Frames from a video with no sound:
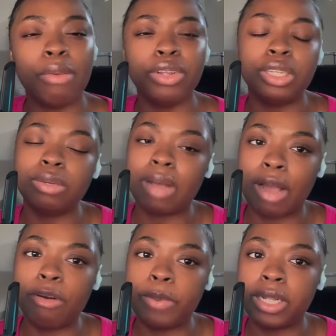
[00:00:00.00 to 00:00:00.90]
were you,
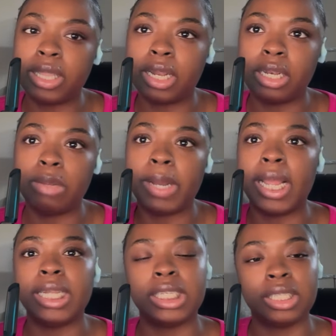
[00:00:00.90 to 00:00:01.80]
I would put that
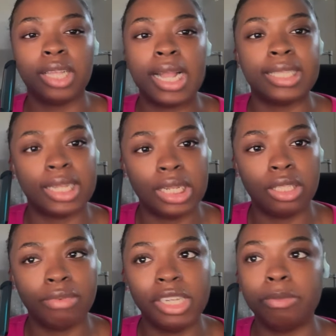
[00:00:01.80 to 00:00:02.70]
anyway, just in case they
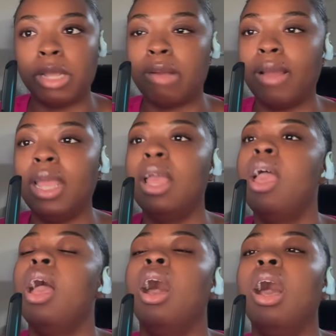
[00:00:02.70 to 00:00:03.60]
need to reach me, all right?
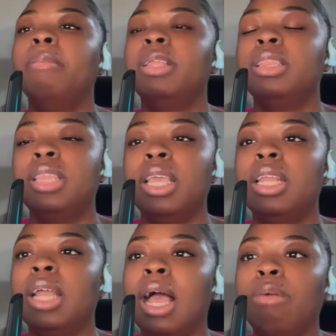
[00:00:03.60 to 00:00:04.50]
And
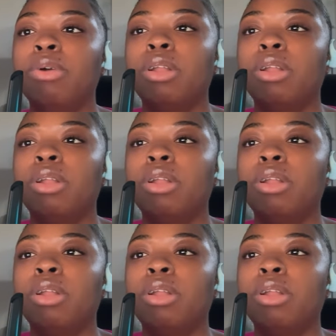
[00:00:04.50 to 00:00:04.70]
then I would